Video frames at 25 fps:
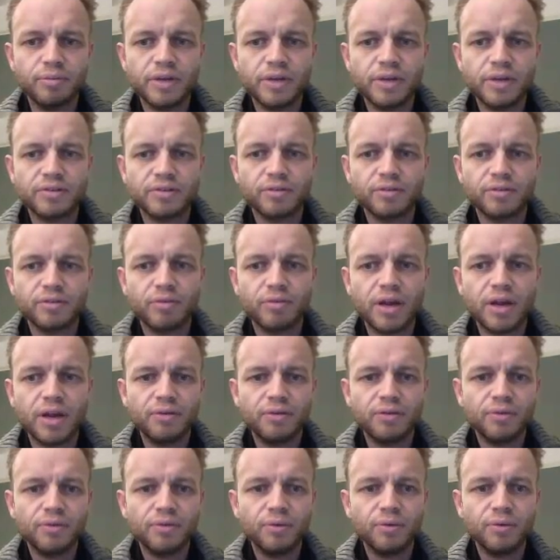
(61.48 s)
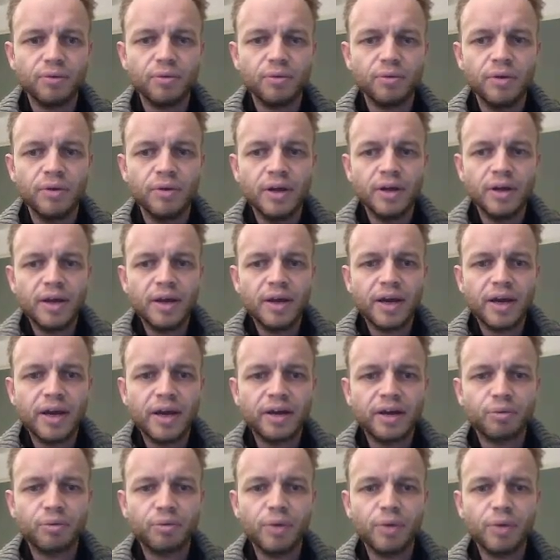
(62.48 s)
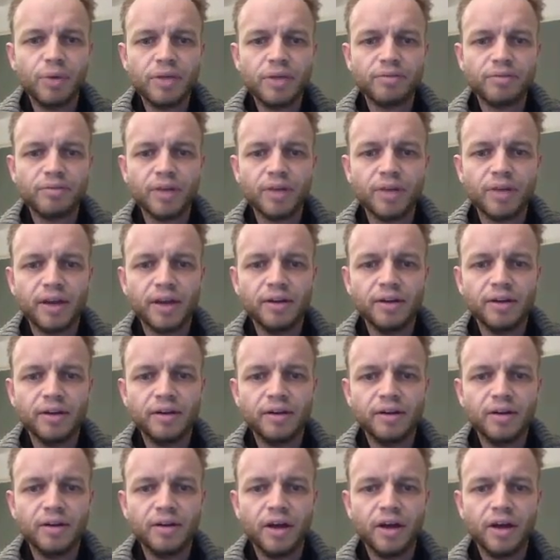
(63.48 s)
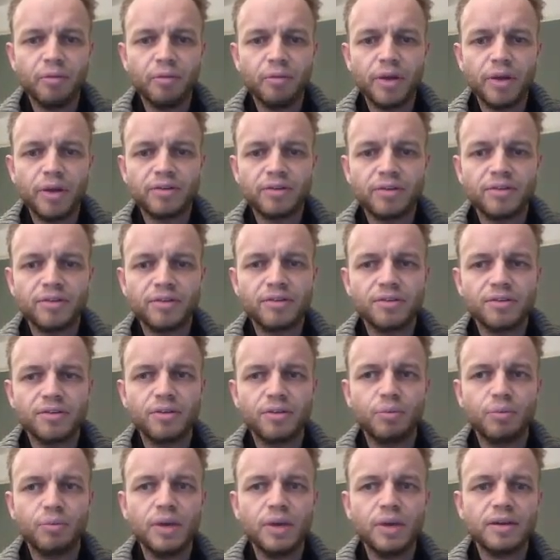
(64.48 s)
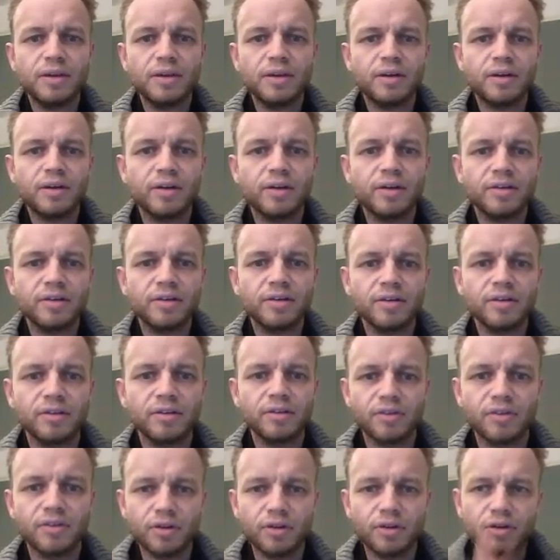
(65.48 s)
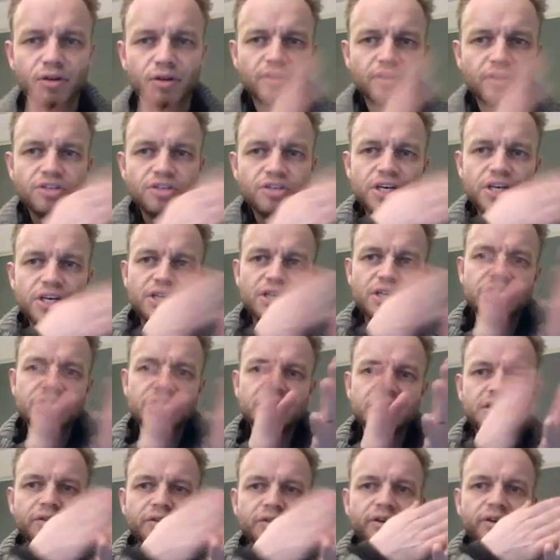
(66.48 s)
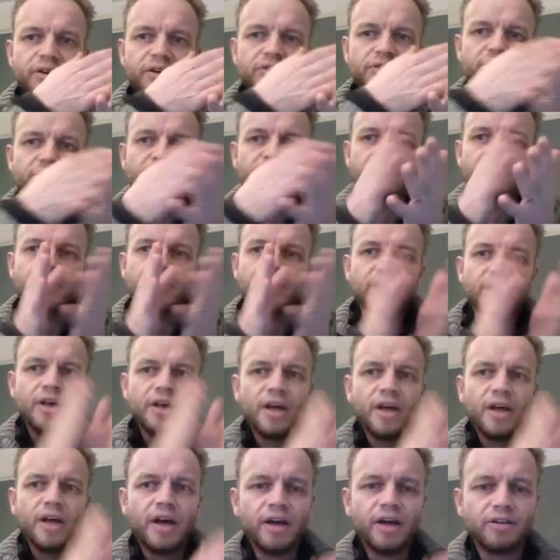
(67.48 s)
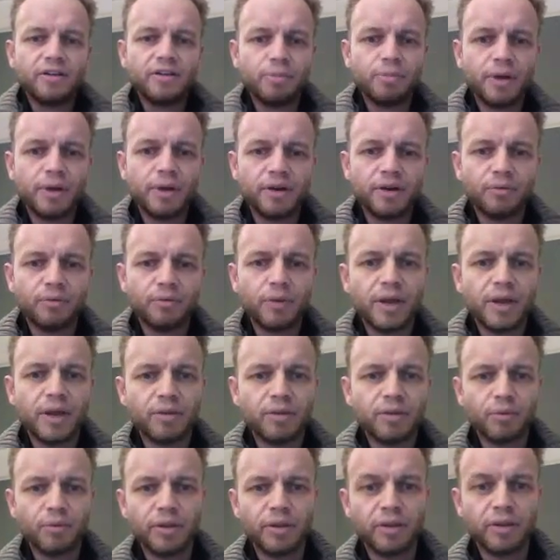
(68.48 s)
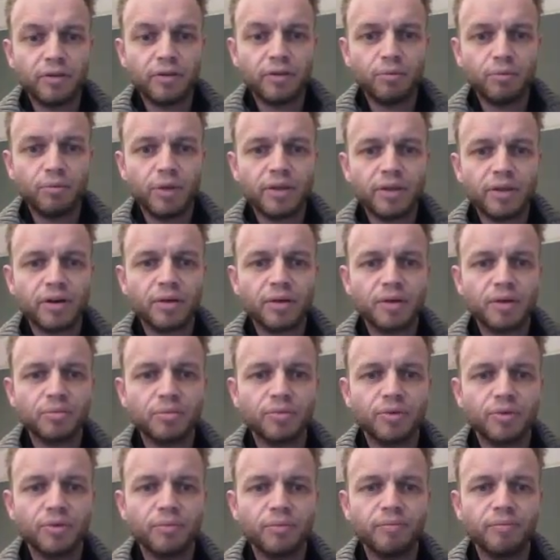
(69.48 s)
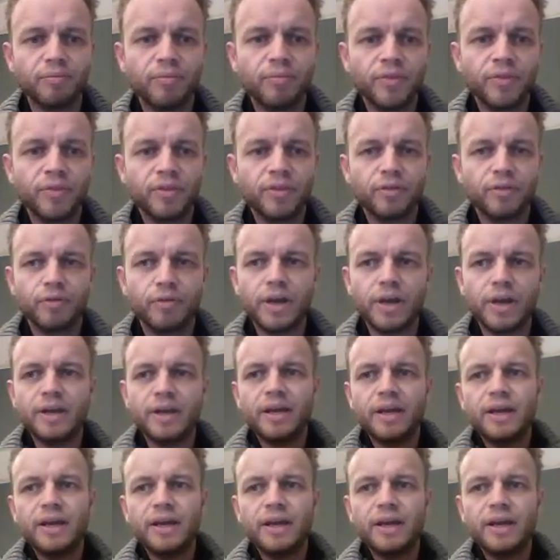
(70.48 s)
measure the rainfall, and a weather vane measures the wind direction. So it changes directions depending on where the weather comes from. The rain